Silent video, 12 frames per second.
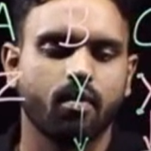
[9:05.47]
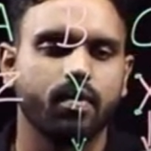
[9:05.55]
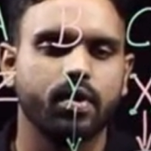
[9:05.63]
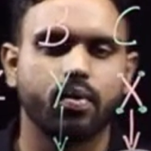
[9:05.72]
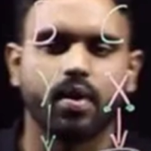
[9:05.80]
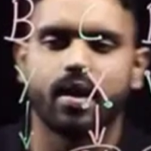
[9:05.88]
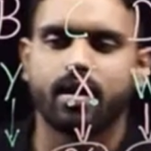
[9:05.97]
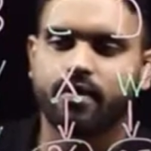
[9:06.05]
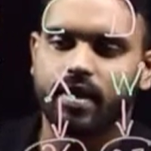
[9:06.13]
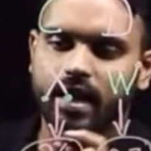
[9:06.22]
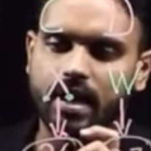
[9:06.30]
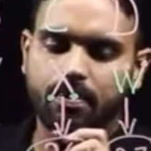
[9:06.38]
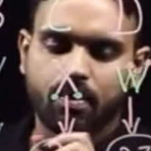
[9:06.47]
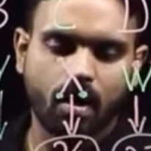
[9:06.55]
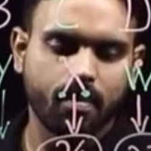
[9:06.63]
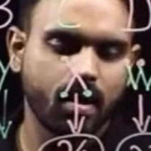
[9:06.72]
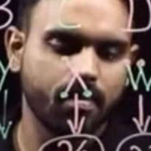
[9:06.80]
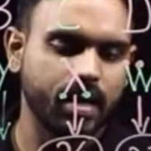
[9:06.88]
we do not have any
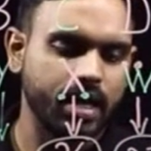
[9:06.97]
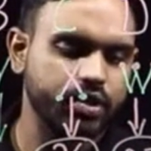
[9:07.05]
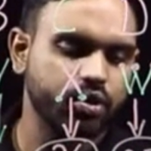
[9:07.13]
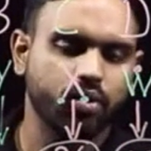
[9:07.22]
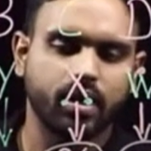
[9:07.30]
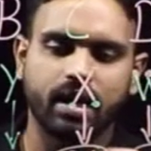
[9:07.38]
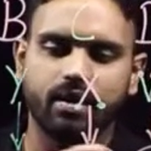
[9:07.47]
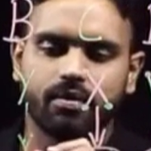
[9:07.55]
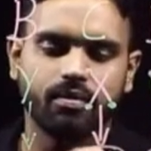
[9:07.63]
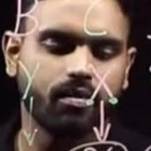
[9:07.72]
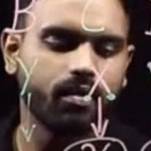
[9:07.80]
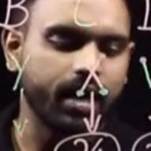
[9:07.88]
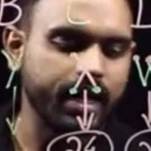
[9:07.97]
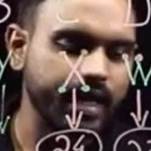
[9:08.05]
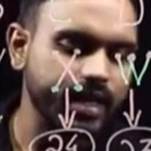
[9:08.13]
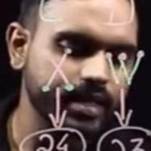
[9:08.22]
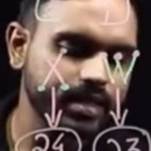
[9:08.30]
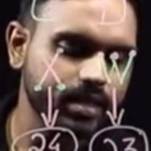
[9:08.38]
problem. Ejoti, Y
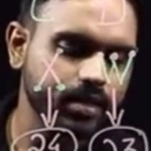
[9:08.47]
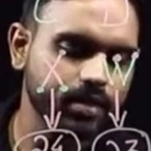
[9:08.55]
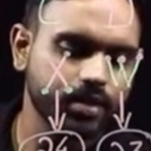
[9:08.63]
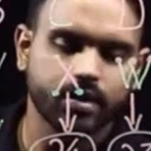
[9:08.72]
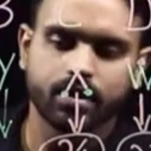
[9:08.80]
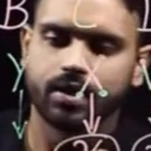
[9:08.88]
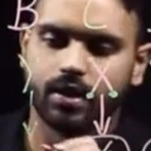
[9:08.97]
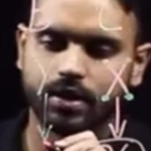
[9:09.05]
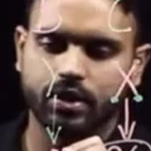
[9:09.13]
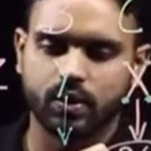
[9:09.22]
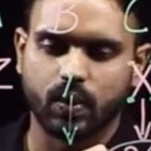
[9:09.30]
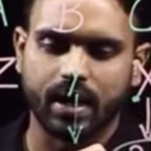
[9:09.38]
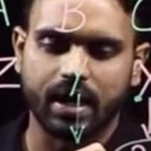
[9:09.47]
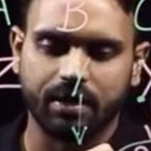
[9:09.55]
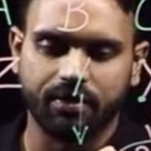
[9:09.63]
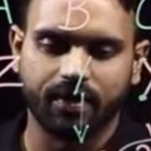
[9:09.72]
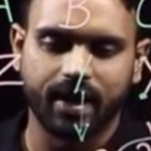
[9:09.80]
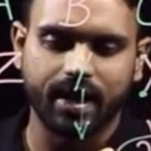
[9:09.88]
is
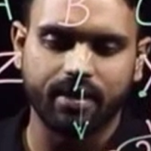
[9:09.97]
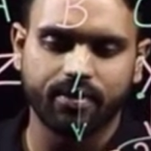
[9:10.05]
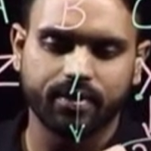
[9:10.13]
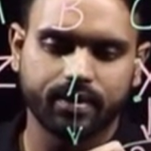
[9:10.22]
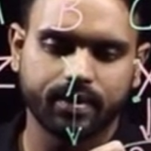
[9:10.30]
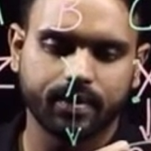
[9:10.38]
25.